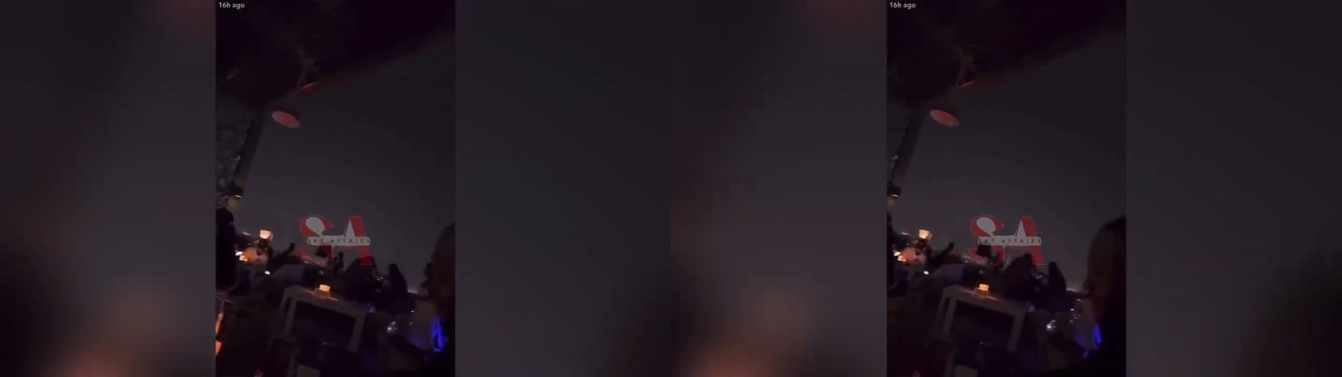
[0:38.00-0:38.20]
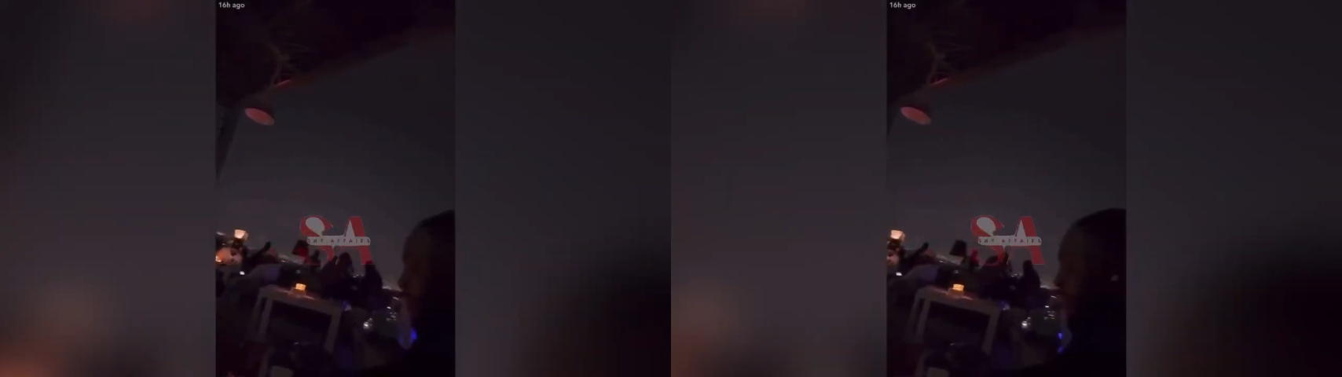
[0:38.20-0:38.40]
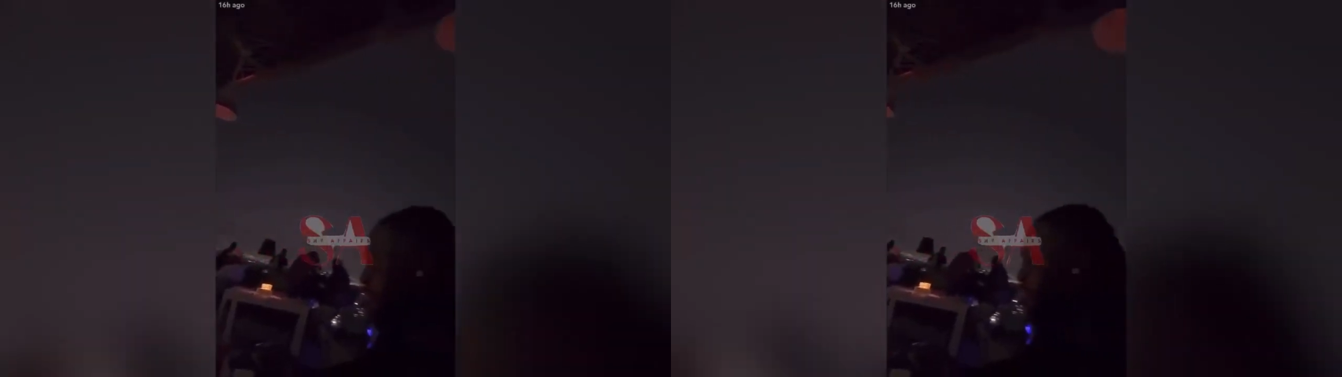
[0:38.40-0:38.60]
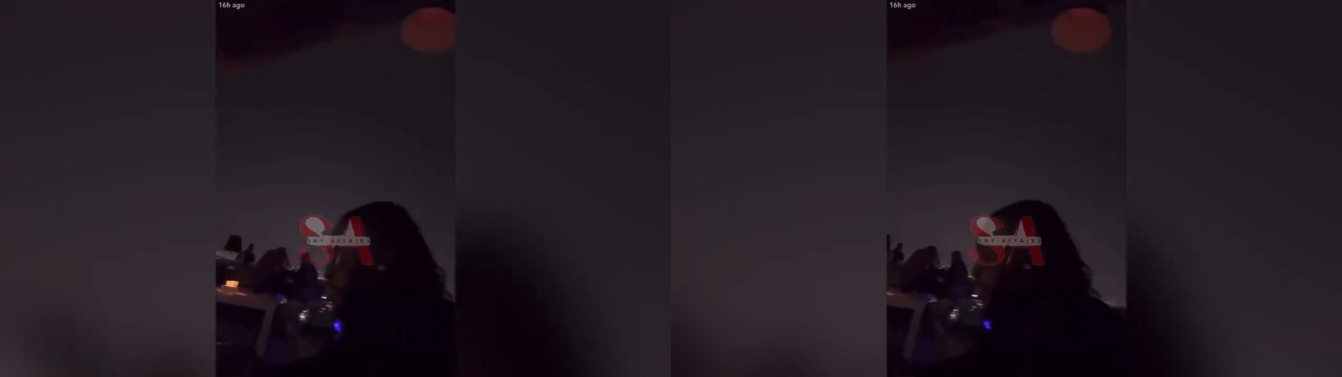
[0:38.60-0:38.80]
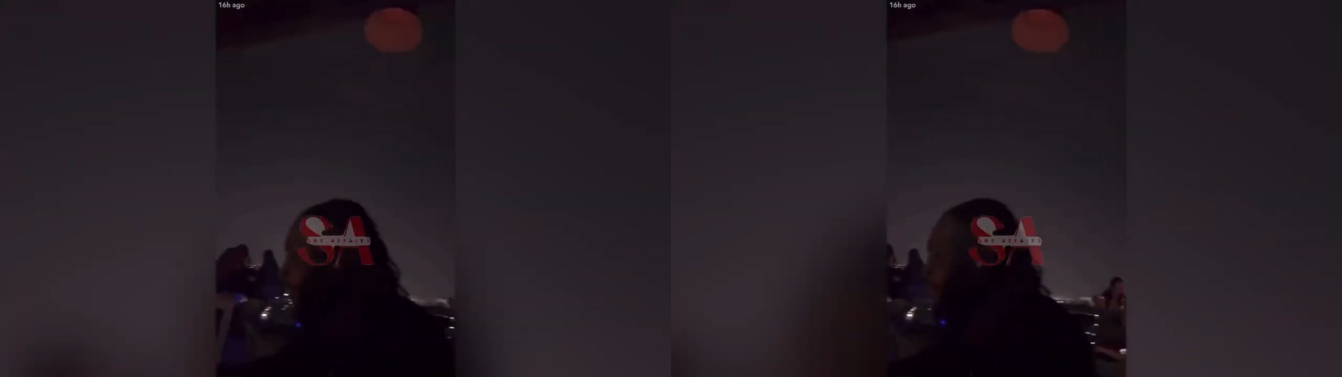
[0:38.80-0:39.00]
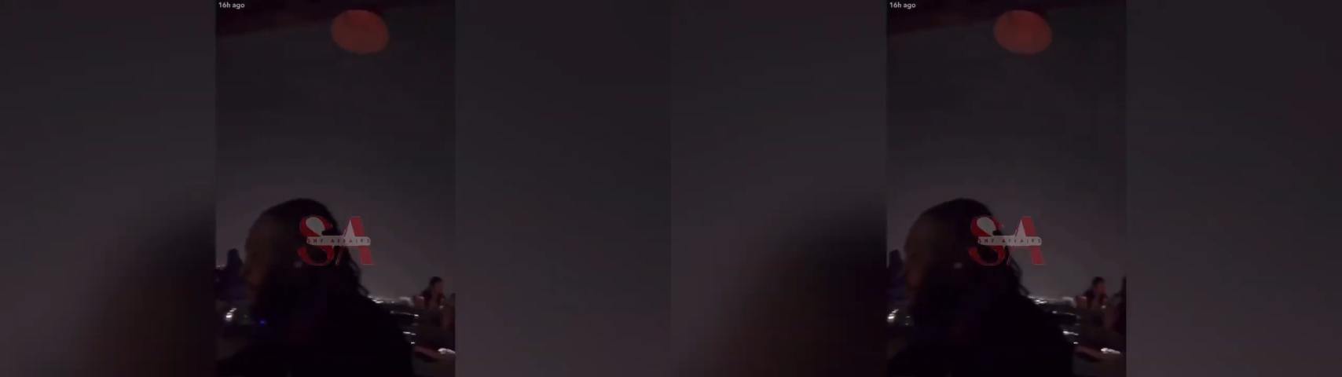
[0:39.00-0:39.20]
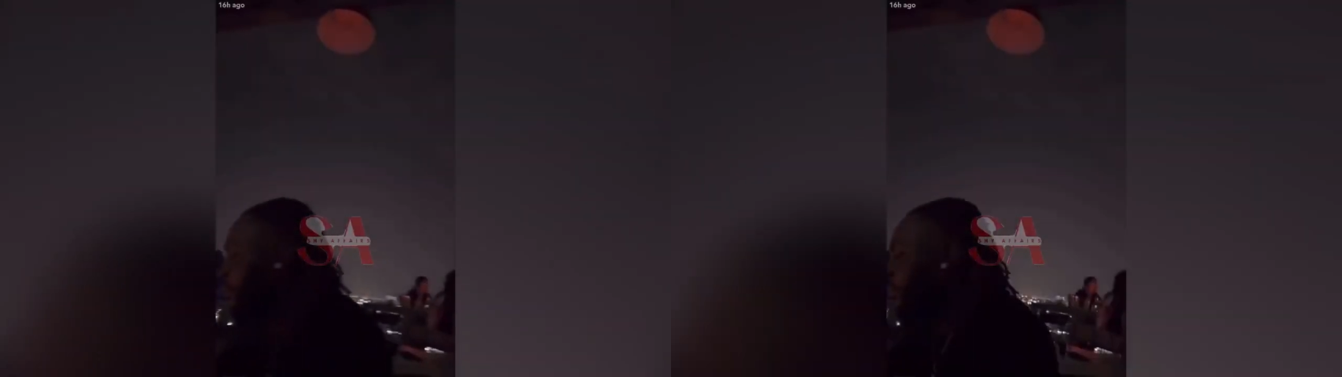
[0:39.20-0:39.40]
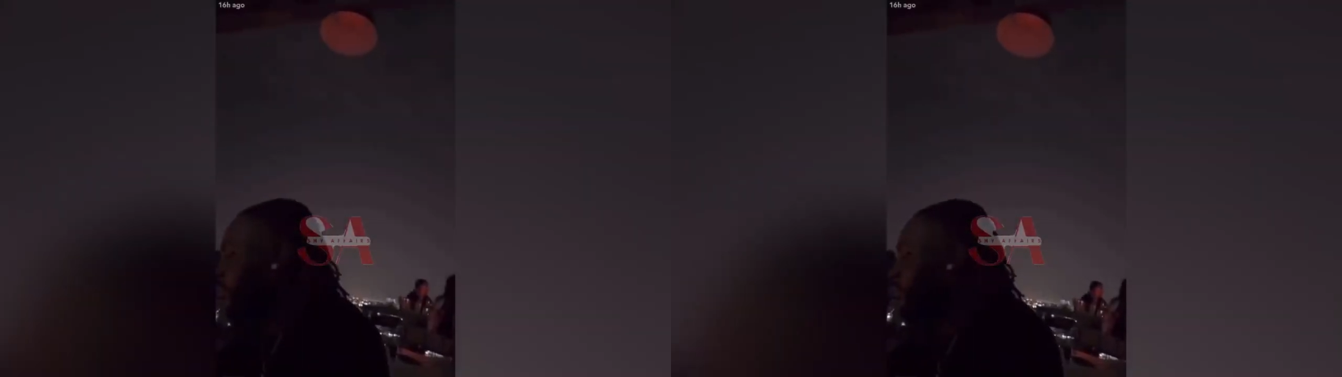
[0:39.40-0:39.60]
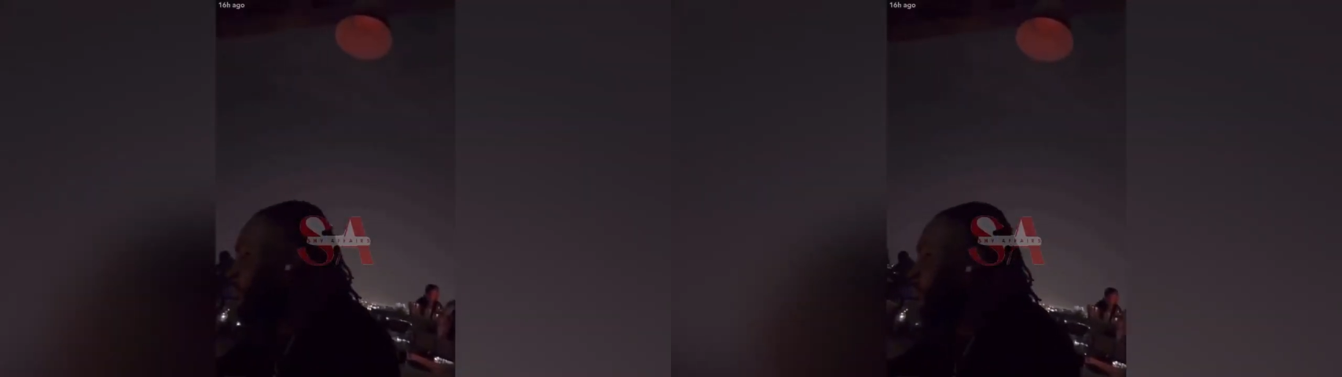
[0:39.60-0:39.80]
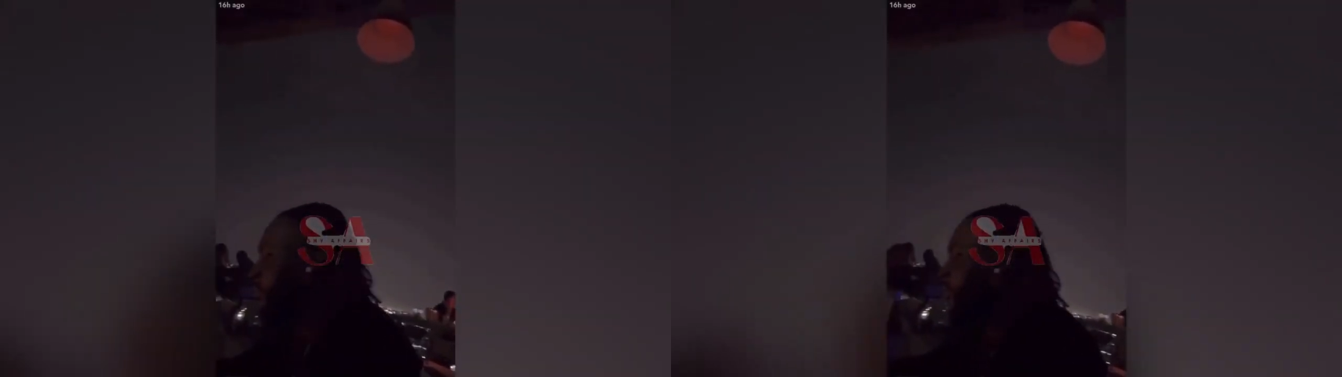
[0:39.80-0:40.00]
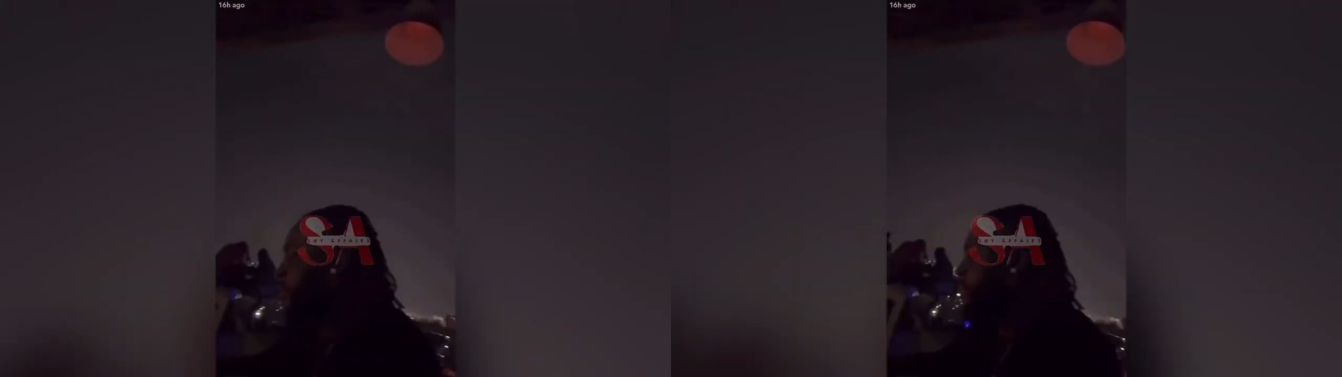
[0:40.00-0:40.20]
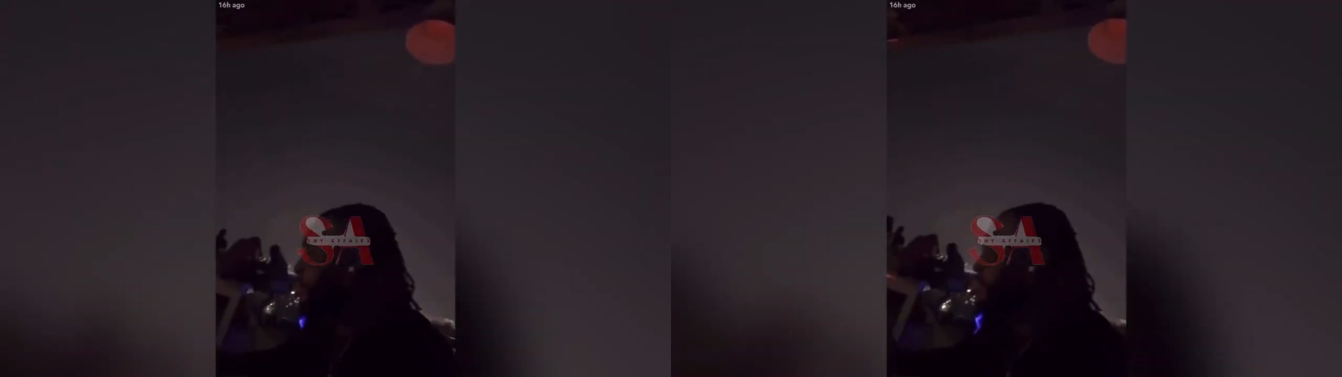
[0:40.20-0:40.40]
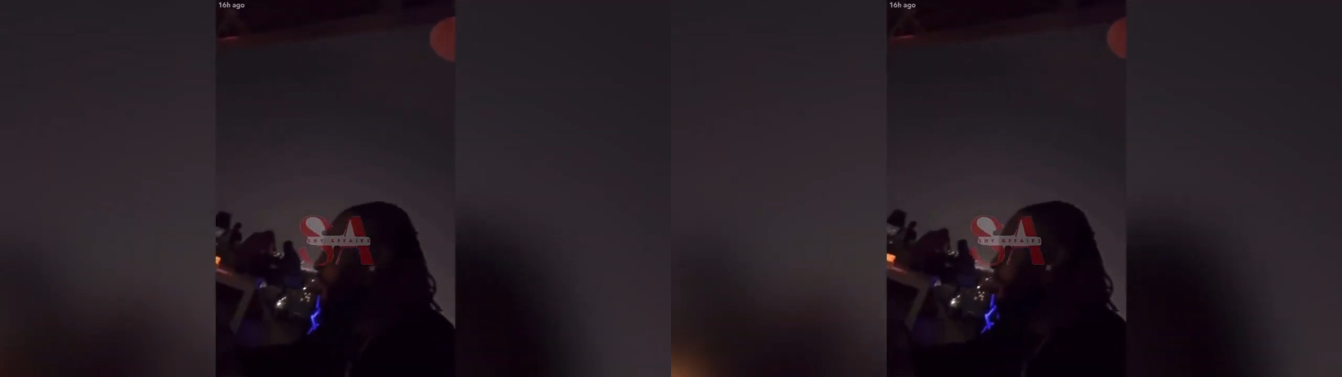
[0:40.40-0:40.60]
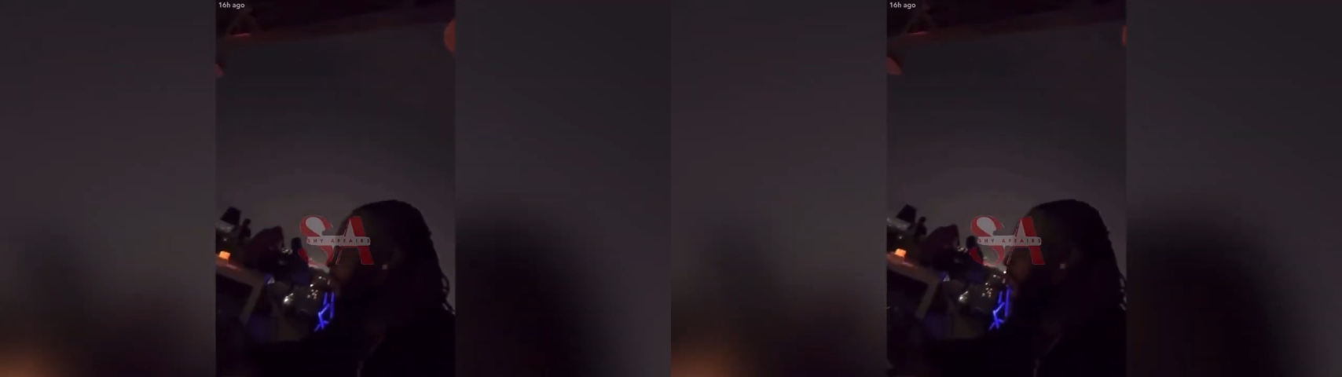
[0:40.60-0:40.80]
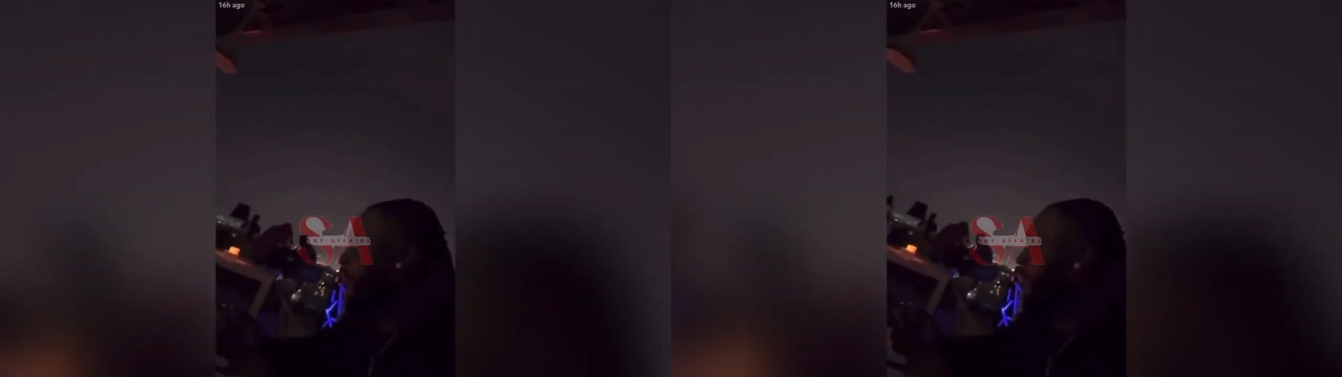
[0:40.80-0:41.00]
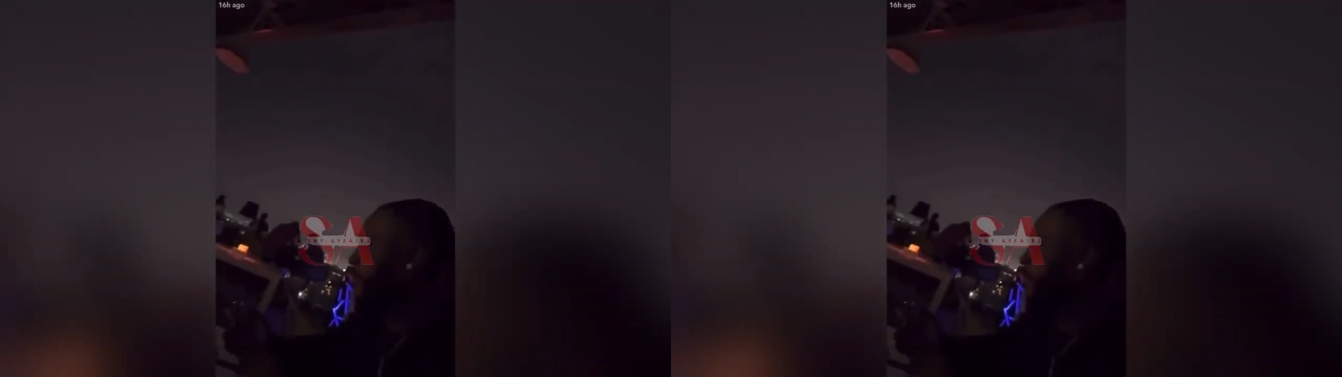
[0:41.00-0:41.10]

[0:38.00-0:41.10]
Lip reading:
[unreadable: no face in view]